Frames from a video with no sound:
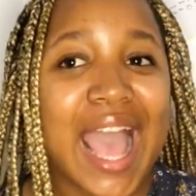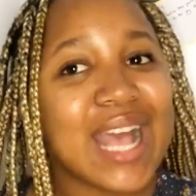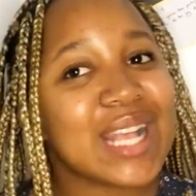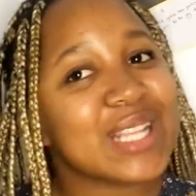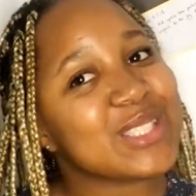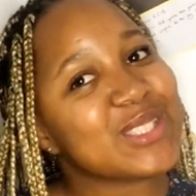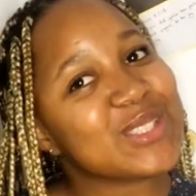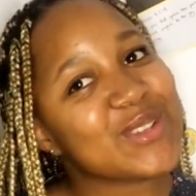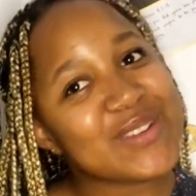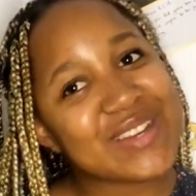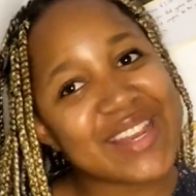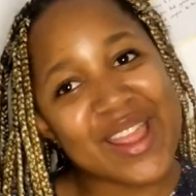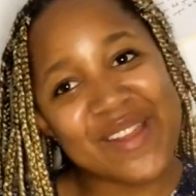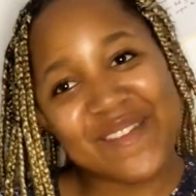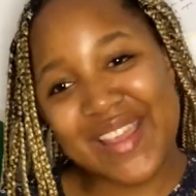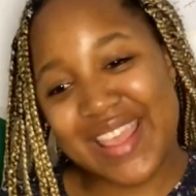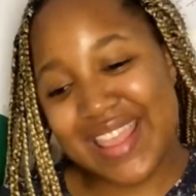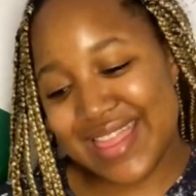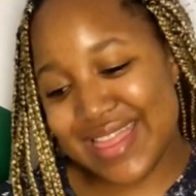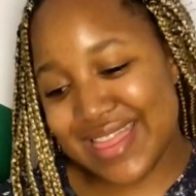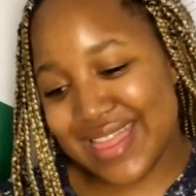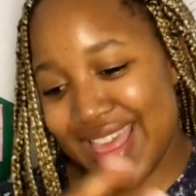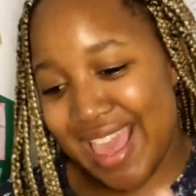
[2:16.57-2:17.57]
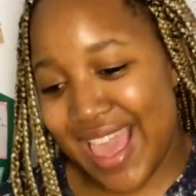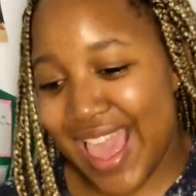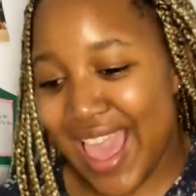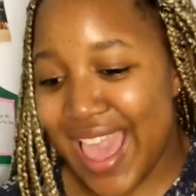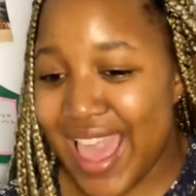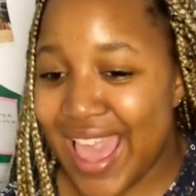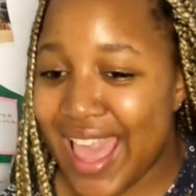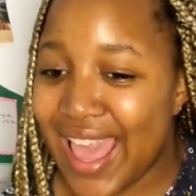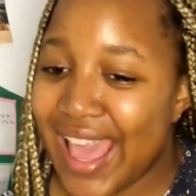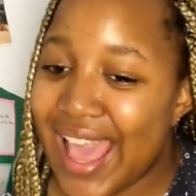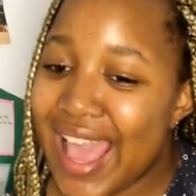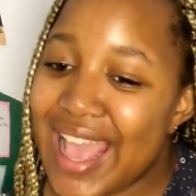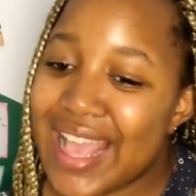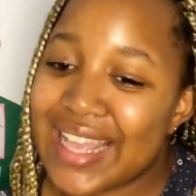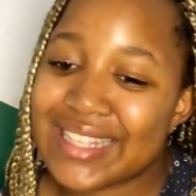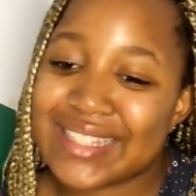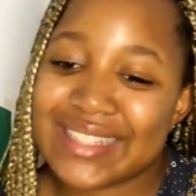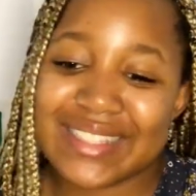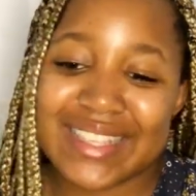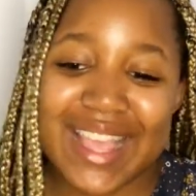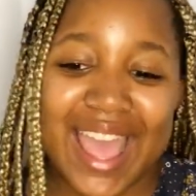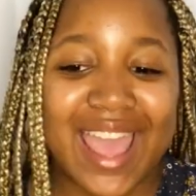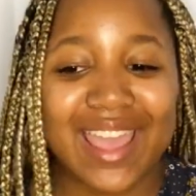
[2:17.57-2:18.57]
So when I went there,
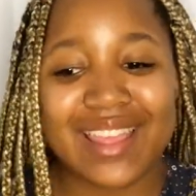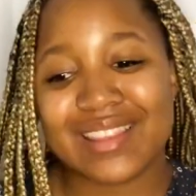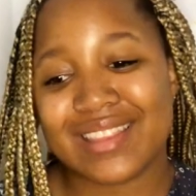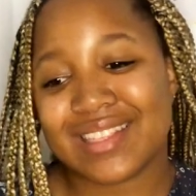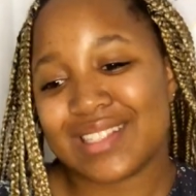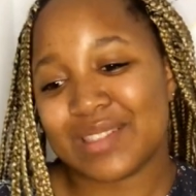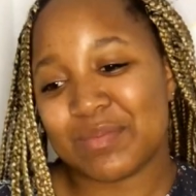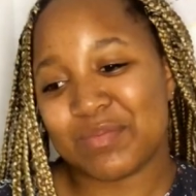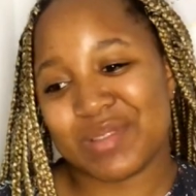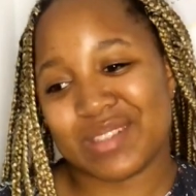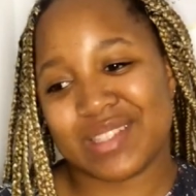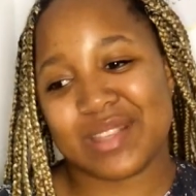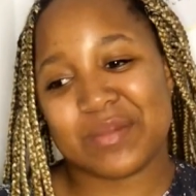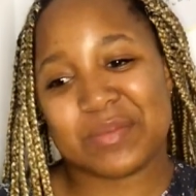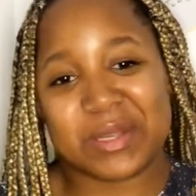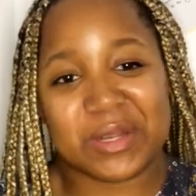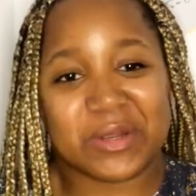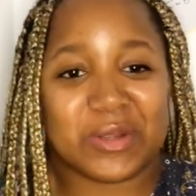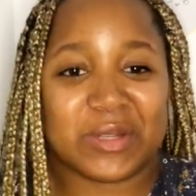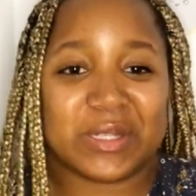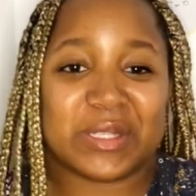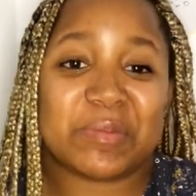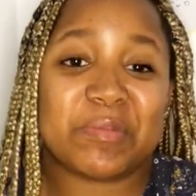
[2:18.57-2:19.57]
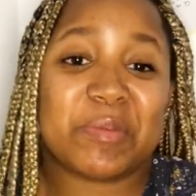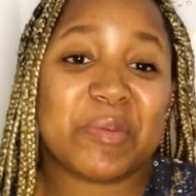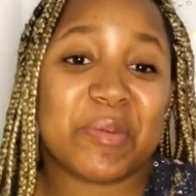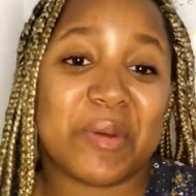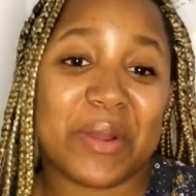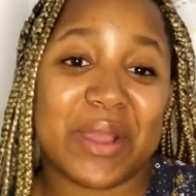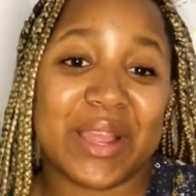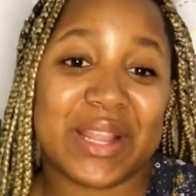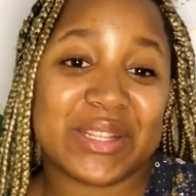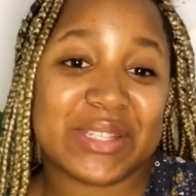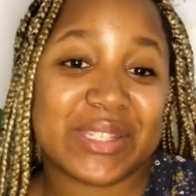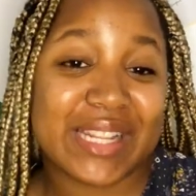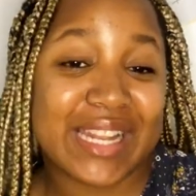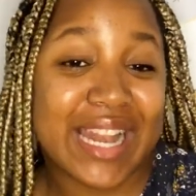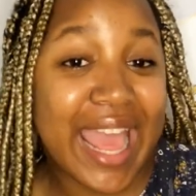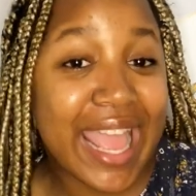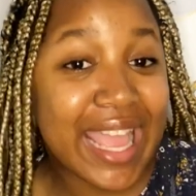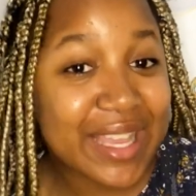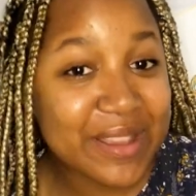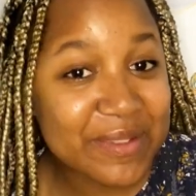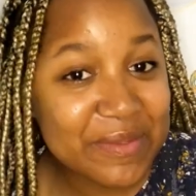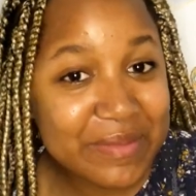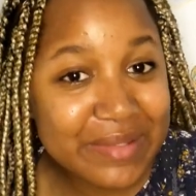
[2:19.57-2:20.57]
guys, I had this perception could people going to
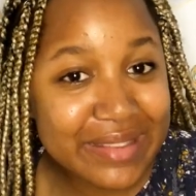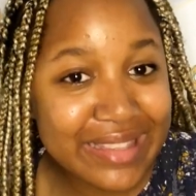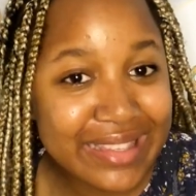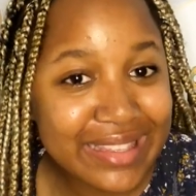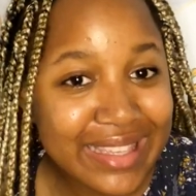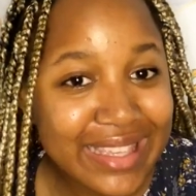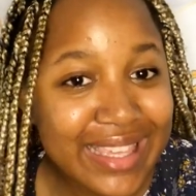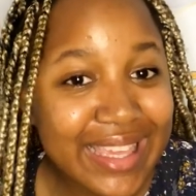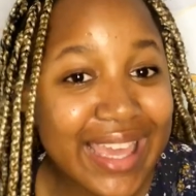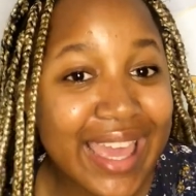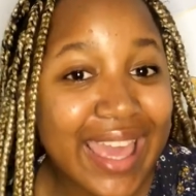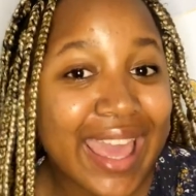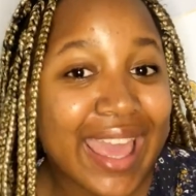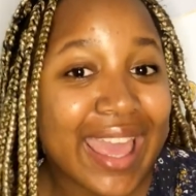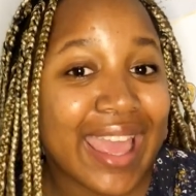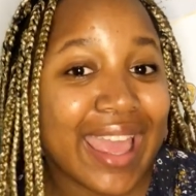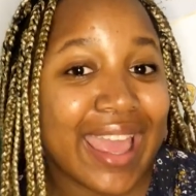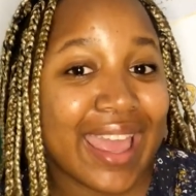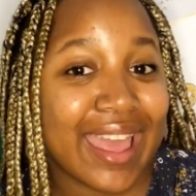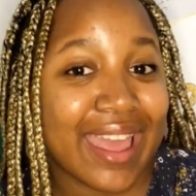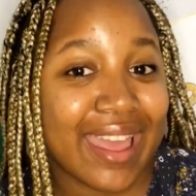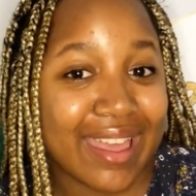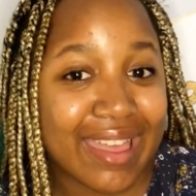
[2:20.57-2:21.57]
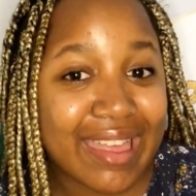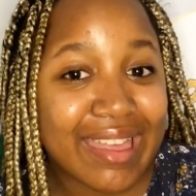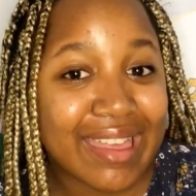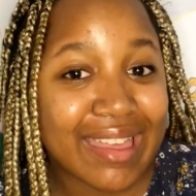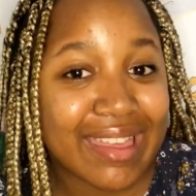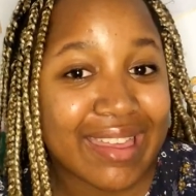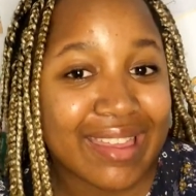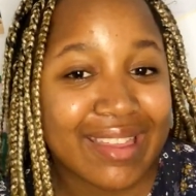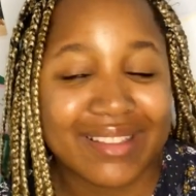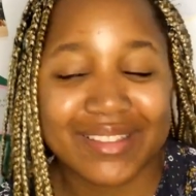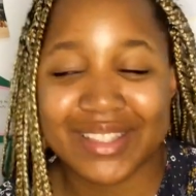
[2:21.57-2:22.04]
like me. Yeah.